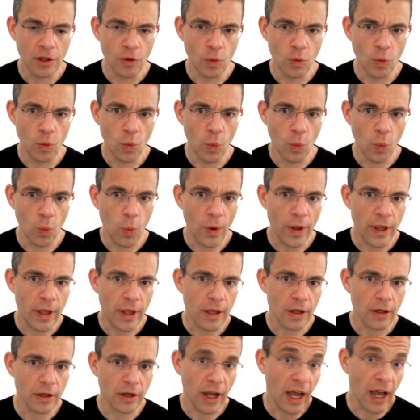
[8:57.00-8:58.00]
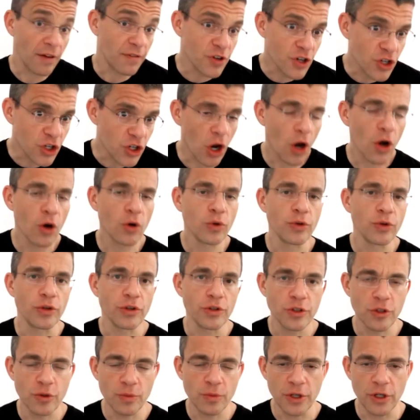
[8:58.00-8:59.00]
We have shown
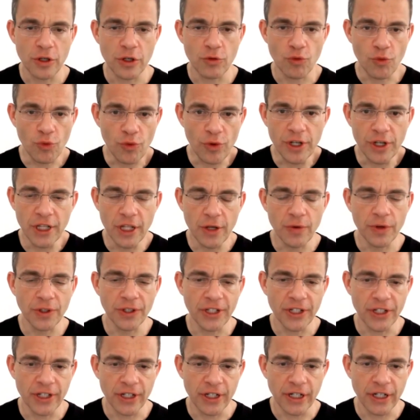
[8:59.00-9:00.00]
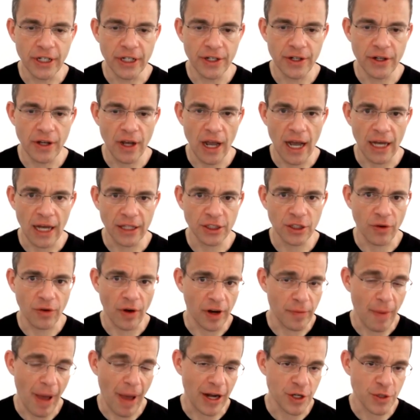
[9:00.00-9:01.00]
to be really, really good at credit
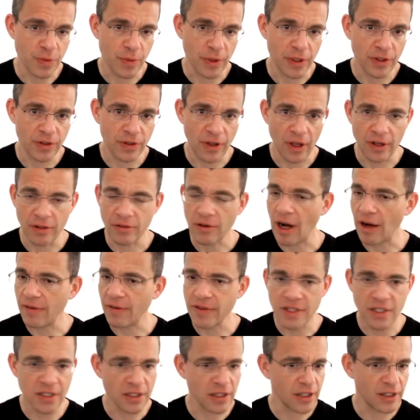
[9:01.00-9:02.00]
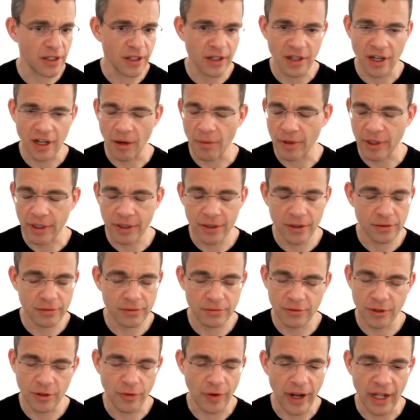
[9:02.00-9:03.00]
management, and obviously the economic
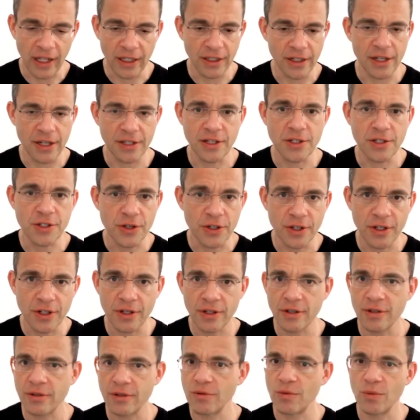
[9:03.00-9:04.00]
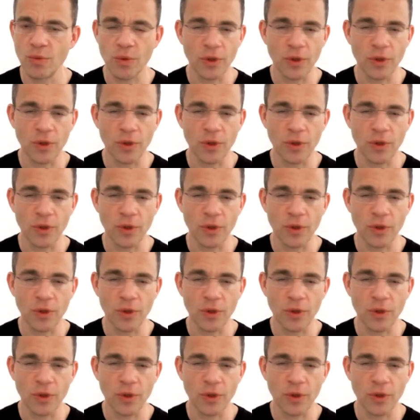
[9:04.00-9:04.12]
reality is uncertain. We'll